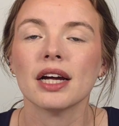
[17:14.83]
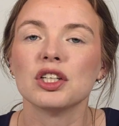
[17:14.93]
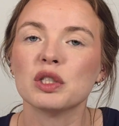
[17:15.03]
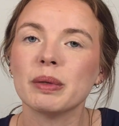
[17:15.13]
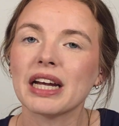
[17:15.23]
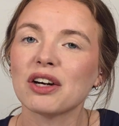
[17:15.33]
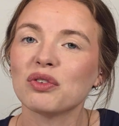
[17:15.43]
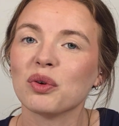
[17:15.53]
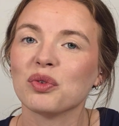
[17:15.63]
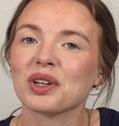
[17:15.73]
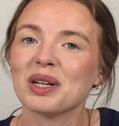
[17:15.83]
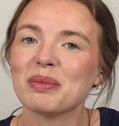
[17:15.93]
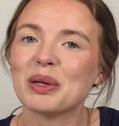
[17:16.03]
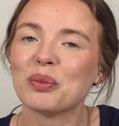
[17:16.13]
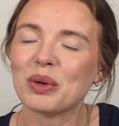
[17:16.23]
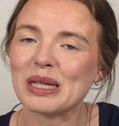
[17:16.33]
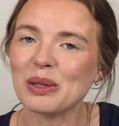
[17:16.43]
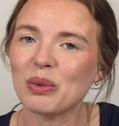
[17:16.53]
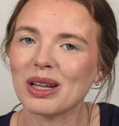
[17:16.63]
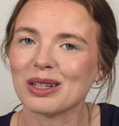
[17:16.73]
Just be careful if you're going to be in
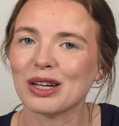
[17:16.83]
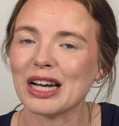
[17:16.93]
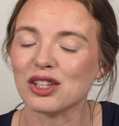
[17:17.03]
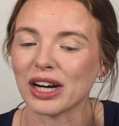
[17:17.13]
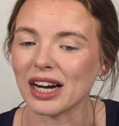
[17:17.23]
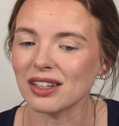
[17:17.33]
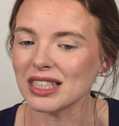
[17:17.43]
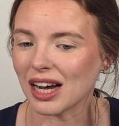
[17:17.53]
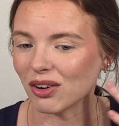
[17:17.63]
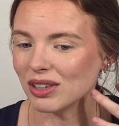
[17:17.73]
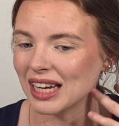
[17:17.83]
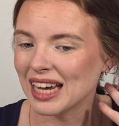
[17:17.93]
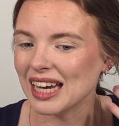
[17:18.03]
windy weather and your hair's down,